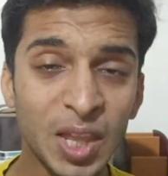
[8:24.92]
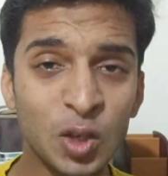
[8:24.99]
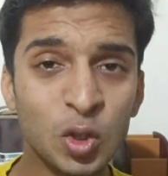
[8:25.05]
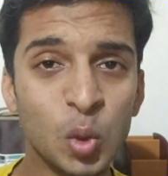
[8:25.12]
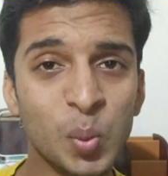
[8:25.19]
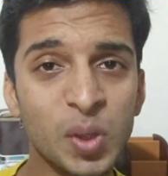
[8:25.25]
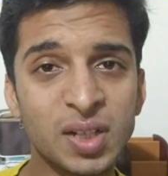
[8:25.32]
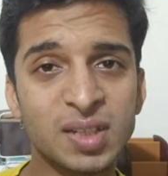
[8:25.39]

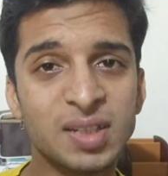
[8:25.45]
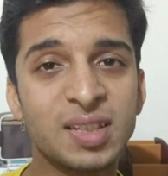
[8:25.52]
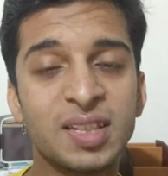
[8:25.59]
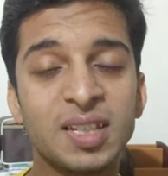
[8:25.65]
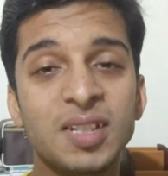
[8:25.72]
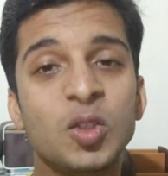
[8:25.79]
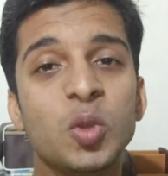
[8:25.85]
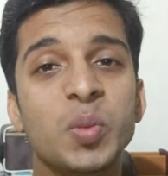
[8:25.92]
you may
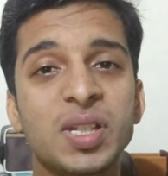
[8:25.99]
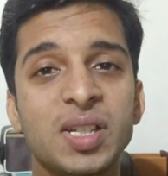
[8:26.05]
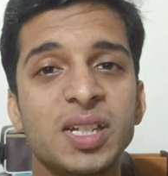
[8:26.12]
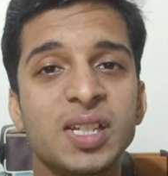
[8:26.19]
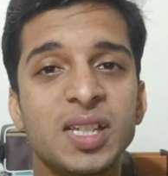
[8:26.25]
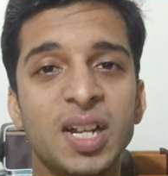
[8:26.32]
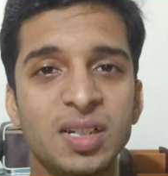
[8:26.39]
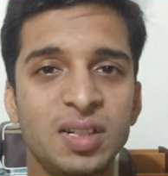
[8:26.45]

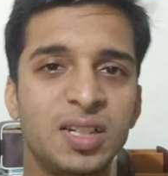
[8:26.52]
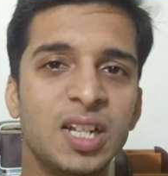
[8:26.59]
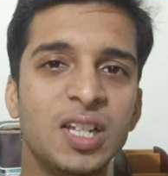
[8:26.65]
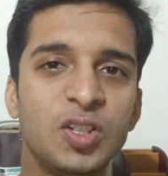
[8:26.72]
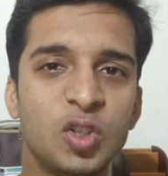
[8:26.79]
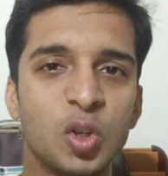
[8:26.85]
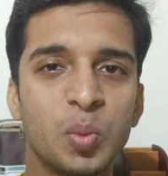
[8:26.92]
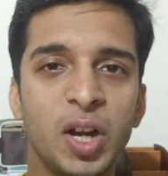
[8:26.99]
say that
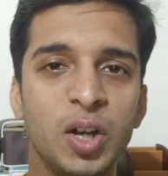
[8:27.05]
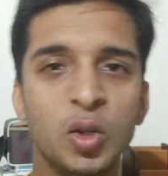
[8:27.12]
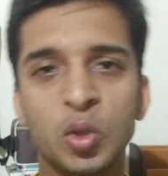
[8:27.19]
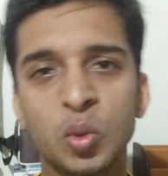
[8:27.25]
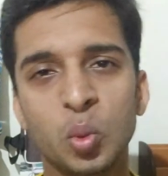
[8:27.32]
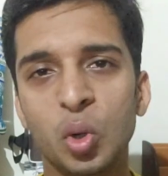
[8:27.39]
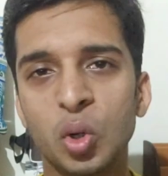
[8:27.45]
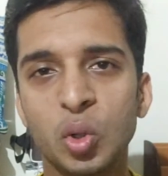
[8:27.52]
sales job, I
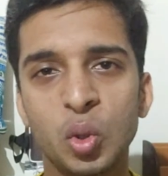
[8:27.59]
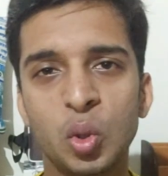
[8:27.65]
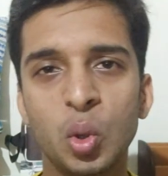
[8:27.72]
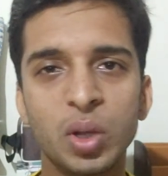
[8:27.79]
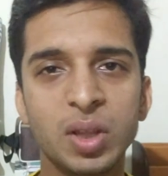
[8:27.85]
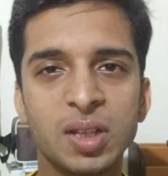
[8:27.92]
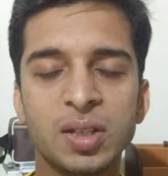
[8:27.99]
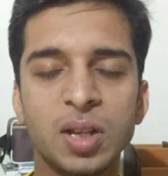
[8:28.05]
don't want to
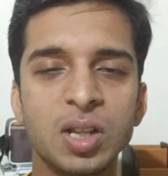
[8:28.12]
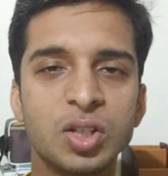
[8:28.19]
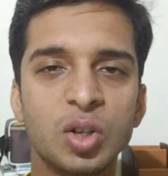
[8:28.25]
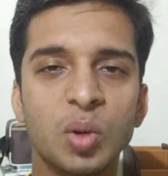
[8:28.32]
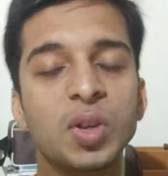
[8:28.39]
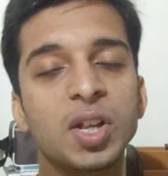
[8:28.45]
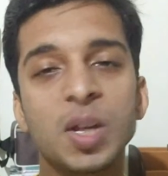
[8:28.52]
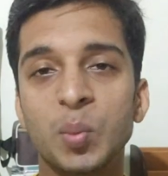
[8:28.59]
go in the sales
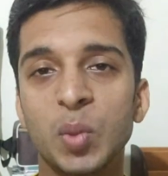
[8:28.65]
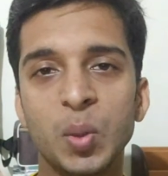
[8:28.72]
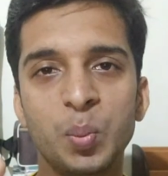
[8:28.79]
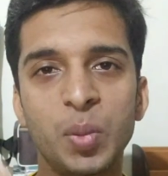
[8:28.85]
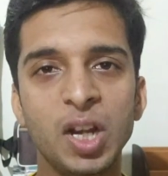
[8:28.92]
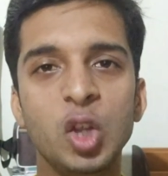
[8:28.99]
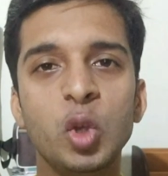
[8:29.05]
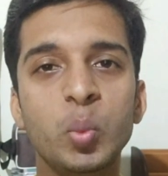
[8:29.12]
job.
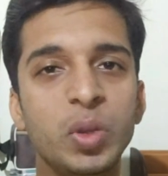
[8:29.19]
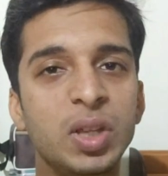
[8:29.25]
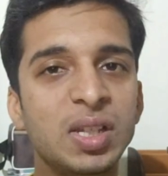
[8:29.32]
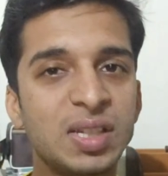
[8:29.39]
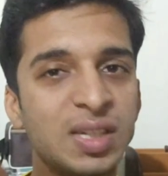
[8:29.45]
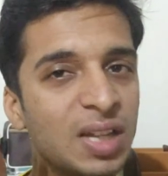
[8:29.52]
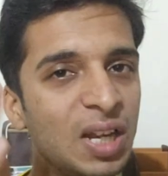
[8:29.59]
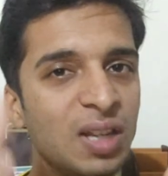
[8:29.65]
But believe me,
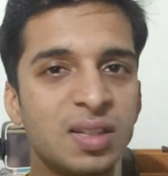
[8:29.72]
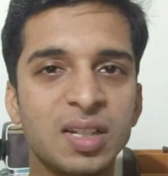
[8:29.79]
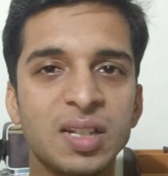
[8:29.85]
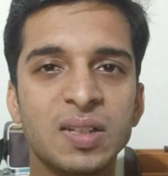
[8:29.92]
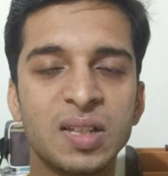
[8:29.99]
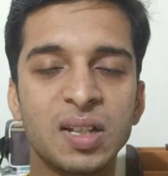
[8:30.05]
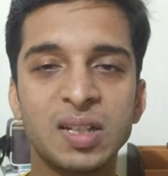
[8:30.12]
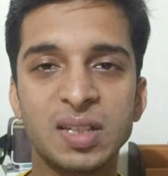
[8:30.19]
sales
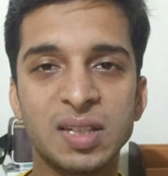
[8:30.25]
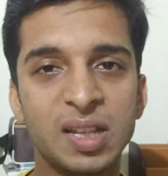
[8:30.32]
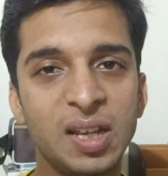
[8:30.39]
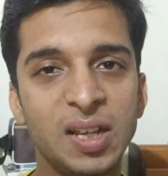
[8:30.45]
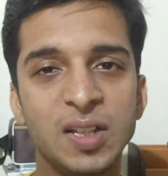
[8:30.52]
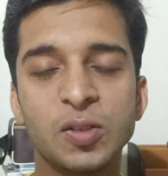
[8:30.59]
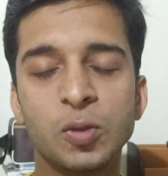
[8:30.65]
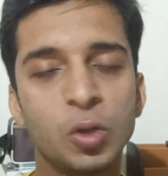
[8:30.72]
is the
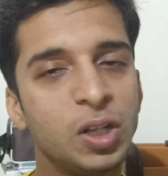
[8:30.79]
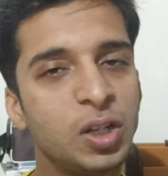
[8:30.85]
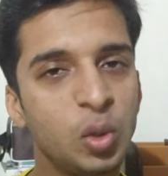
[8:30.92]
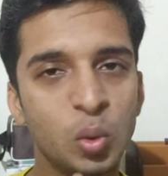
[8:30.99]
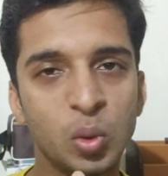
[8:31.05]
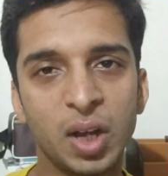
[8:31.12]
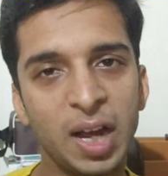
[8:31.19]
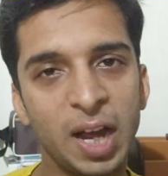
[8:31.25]
skills that
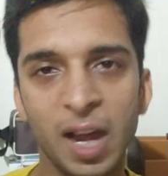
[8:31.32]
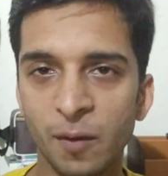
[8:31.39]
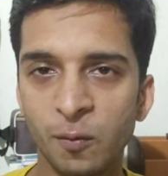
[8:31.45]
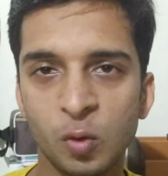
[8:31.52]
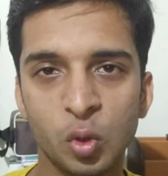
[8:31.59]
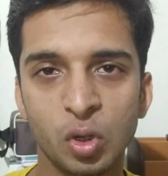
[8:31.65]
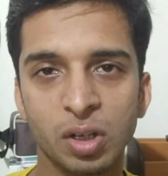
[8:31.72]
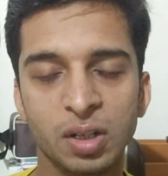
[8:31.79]
you
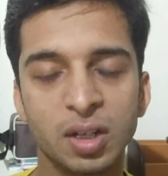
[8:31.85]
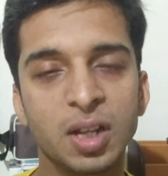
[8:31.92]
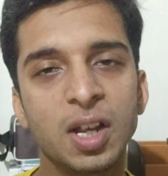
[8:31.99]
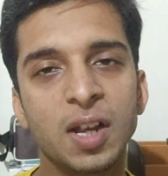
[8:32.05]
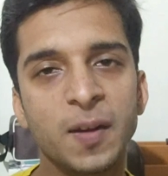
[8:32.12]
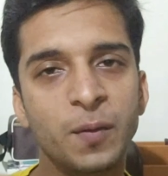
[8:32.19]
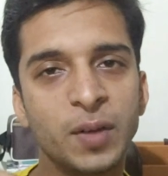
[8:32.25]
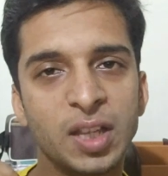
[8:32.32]
have to learn.
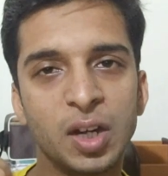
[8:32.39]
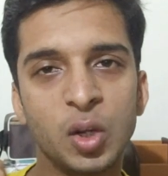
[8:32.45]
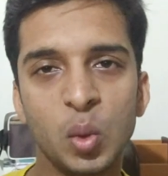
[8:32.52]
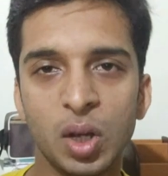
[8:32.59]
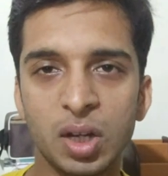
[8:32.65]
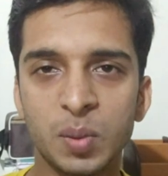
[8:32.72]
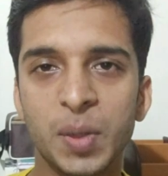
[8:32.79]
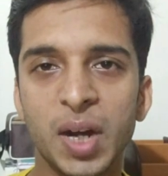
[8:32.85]
Whether
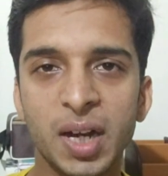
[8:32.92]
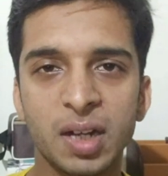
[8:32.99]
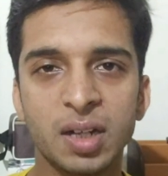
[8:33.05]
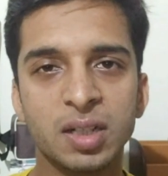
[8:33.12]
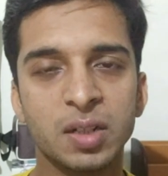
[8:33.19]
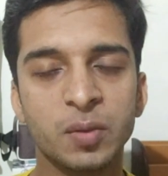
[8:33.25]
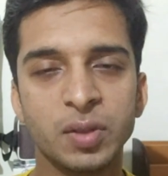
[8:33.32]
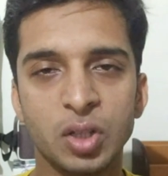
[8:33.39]
you are a
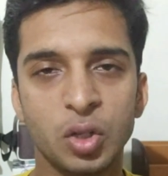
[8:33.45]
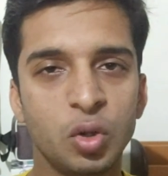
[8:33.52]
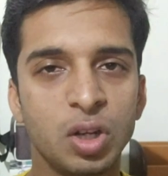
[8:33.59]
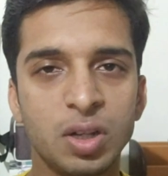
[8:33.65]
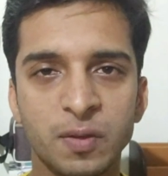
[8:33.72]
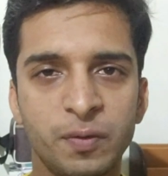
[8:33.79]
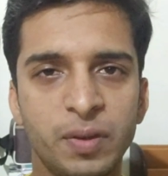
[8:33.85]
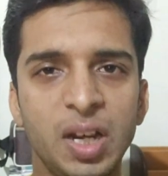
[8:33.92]
marketer, whether you
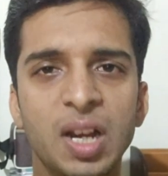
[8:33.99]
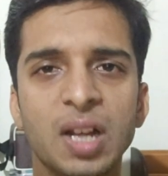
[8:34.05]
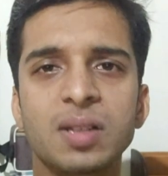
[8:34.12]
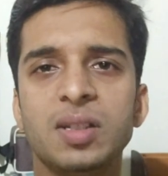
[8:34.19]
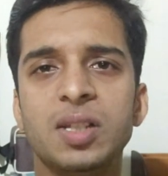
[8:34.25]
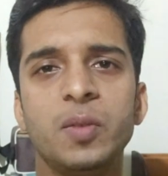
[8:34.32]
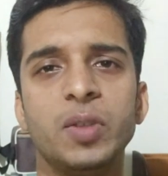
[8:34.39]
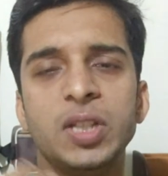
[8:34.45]
are a
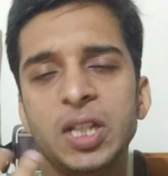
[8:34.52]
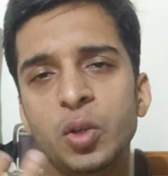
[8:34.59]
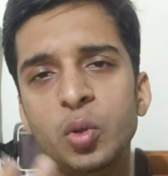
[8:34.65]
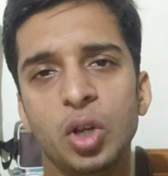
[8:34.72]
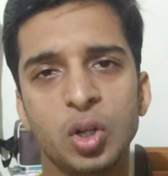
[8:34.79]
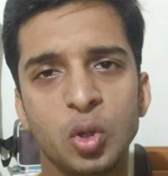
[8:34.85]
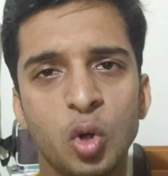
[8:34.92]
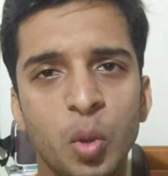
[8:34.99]
freelancer, whether
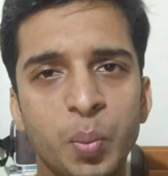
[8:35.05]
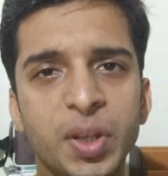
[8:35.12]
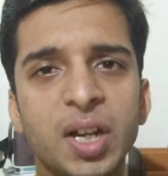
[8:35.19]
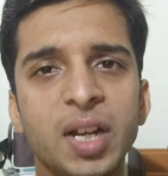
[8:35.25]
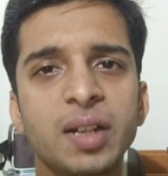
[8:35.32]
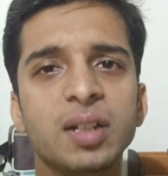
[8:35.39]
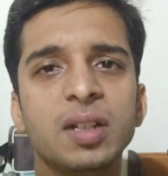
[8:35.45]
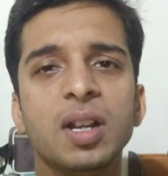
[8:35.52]
you are a
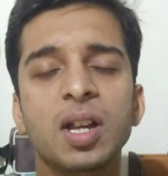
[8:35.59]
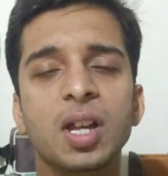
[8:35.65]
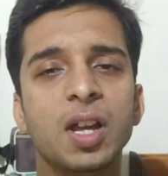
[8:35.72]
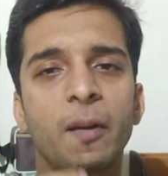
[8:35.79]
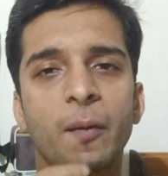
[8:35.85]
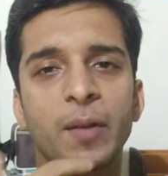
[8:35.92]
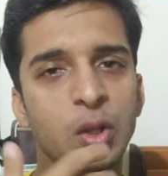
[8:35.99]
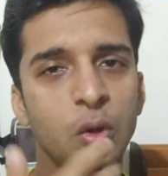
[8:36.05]
copywriter,
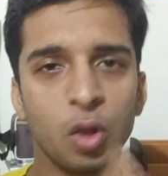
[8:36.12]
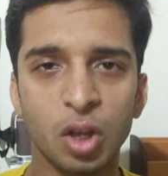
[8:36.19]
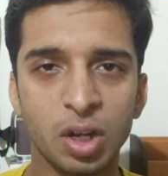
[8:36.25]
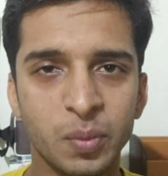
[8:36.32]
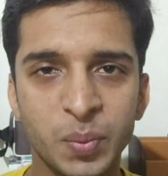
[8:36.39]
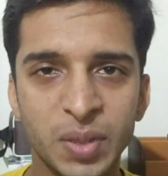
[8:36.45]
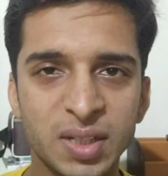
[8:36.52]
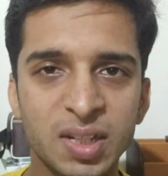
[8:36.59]
whether you are
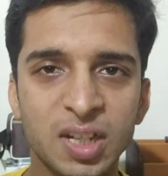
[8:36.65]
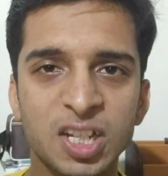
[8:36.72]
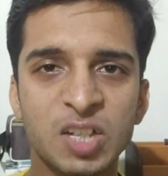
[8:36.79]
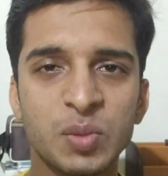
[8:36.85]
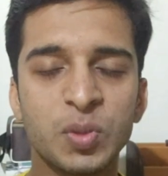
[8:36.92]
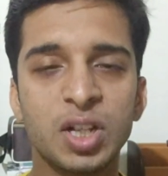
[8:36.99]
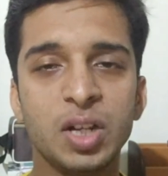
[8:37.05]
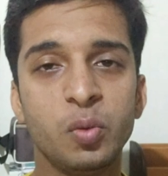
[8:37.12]
a
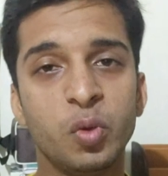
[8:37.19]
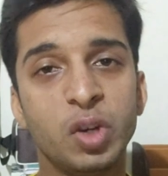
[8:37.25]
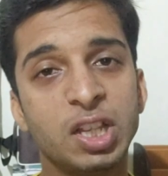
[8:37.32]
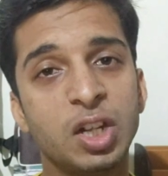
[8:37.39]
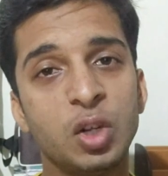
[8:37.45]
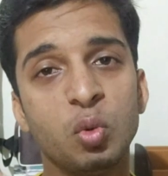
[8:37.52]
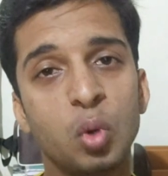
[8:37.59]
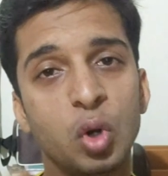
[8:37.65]
businessman,
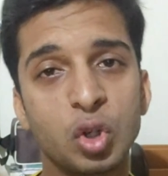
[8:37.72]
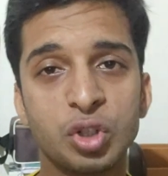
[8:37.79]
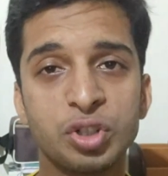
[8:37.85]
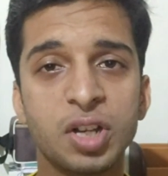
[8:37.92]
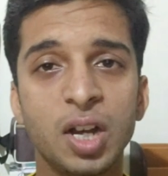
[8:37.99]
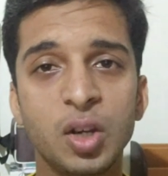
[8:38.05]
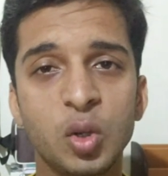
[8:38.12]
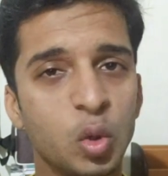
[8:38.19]
whether you want to
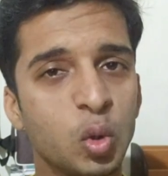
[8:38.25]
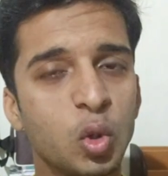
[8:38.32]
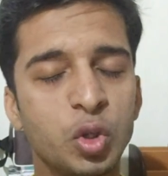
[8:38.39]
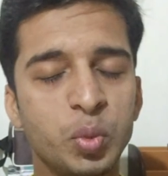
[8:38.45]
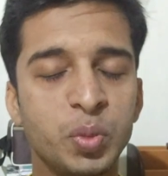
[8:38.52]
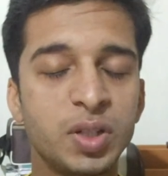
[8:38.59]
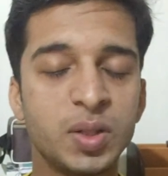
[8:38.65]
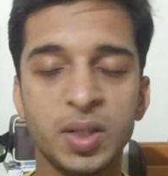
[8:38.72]
start your
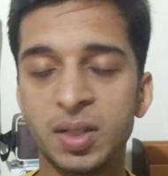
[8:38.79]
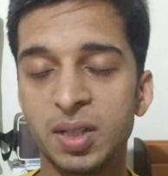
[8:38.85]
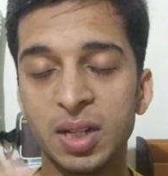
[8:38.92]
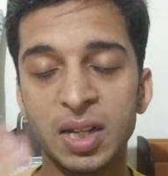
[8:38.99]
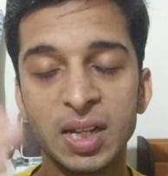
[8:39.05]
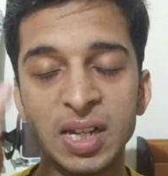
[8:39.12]
own business,